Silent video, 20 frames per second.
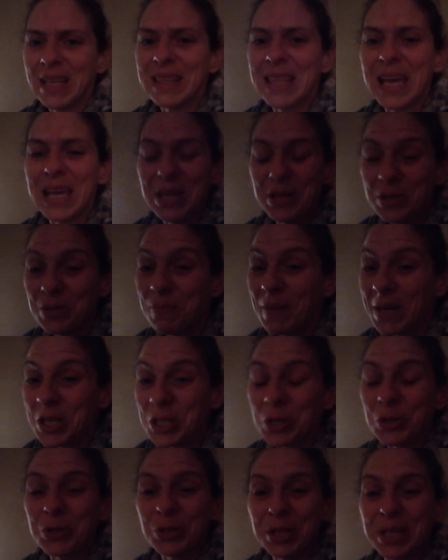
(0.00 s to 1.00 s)
They used my
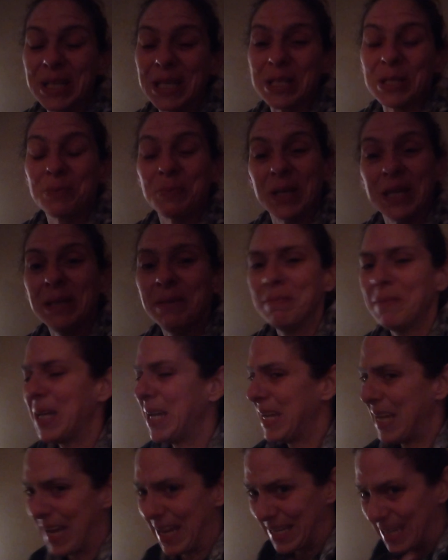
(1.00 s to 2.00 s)
children against me
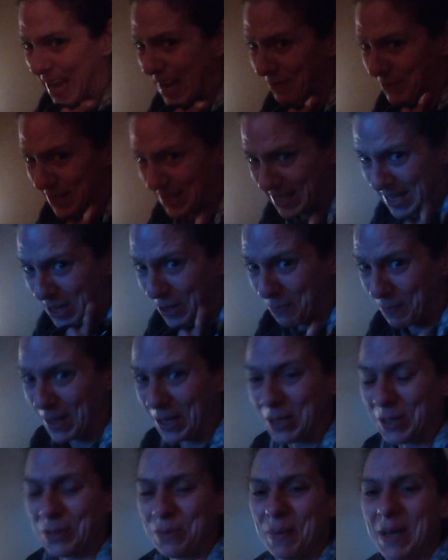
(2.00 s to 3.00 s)
and have still been
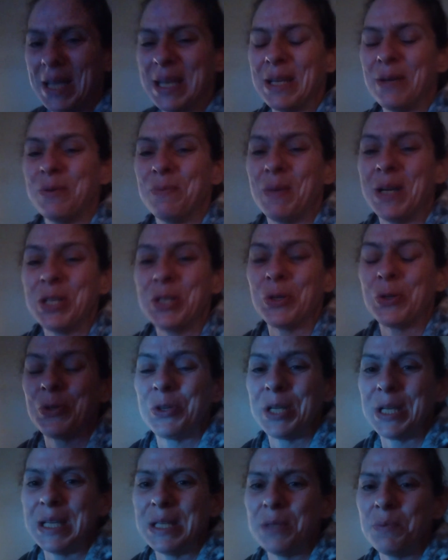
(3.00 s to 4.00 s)
using my
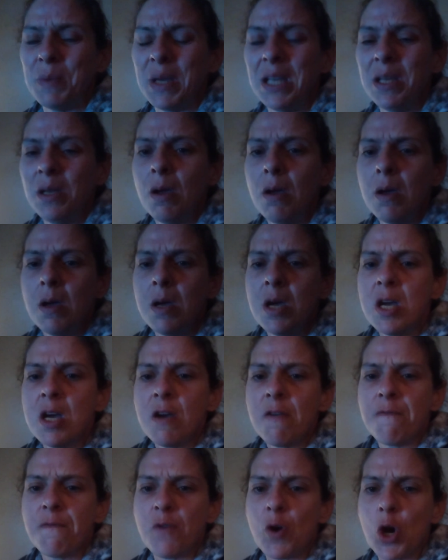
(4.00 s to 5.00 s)
children against me
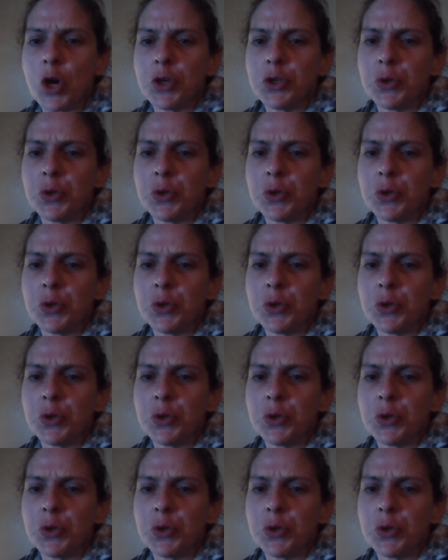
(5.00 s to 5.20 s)
for